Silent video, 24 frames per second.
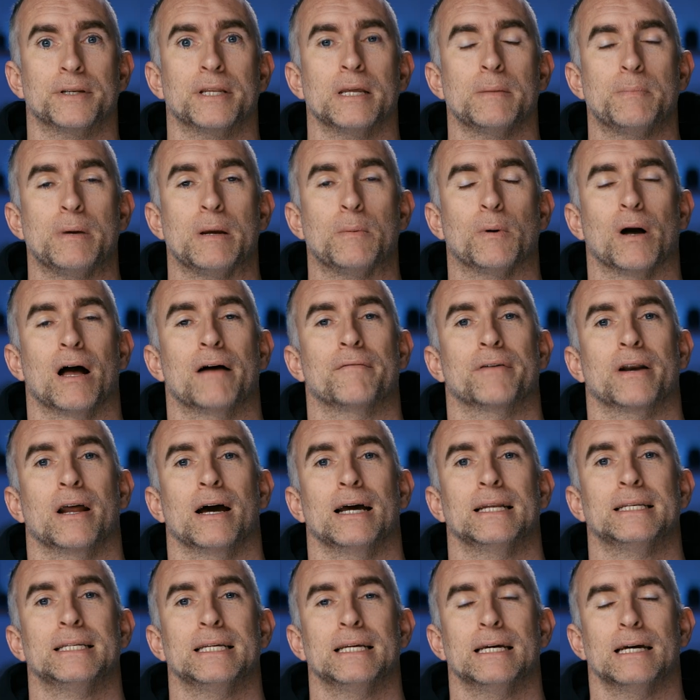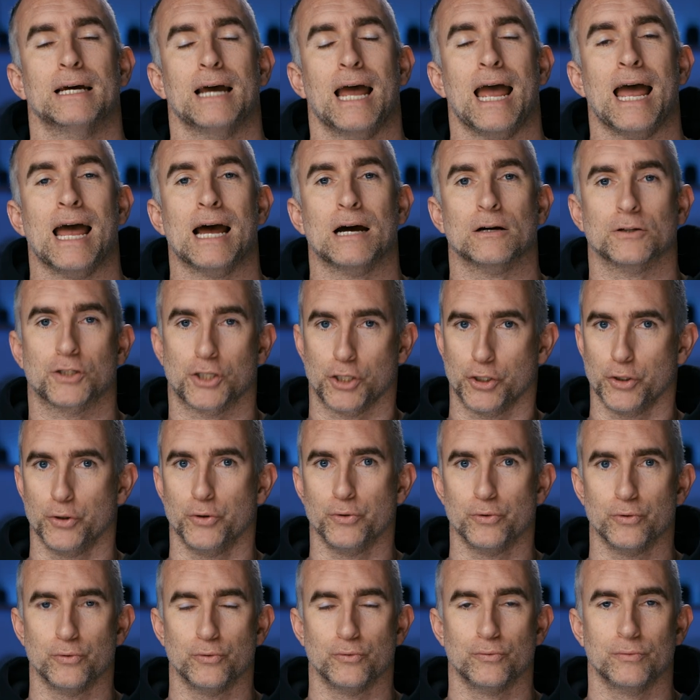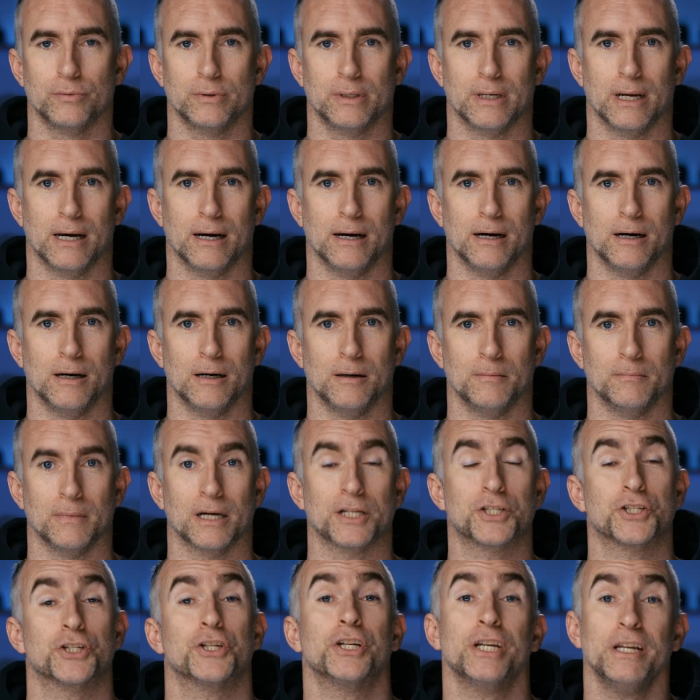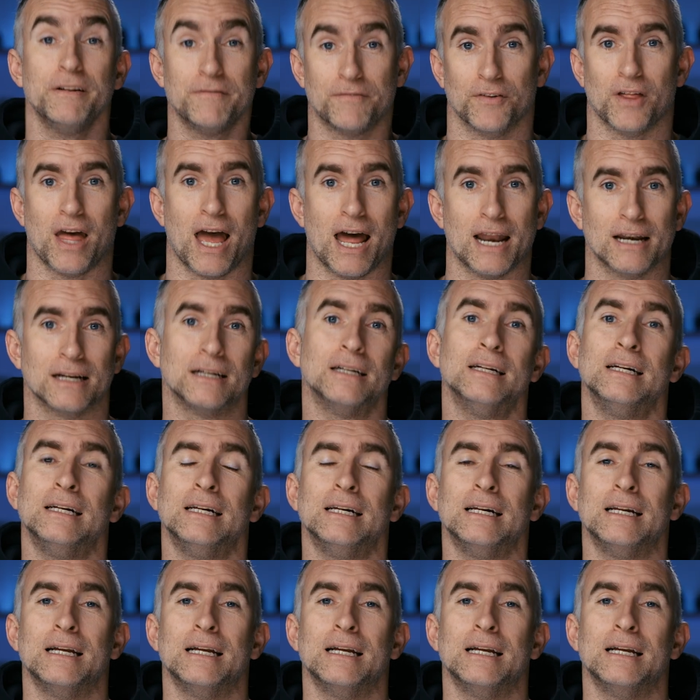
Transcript: The DP will have an idea how to achieve that.